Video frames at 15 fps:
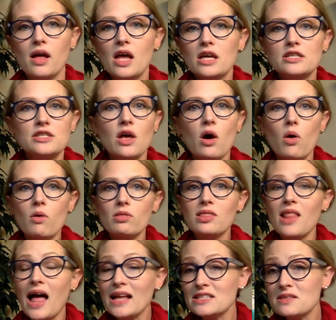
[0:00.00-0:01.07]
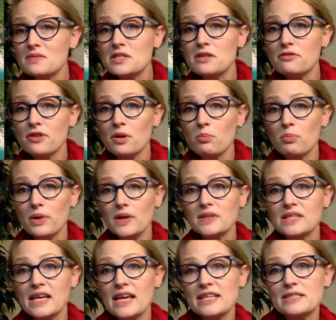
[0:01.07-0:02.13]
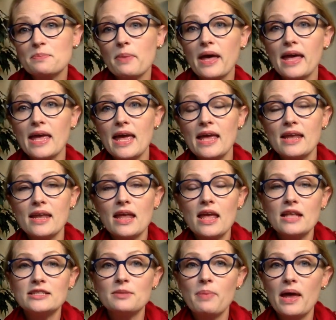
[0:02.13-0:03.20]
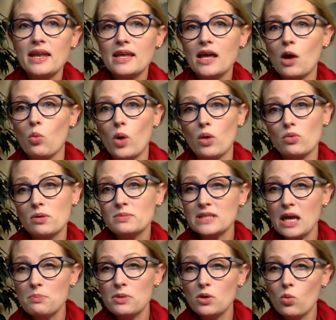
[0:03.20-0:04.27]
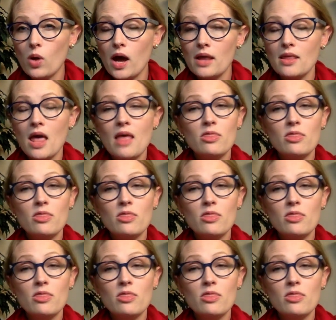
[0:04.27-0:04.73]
So lots of different buildings, but it depending on what room type you want,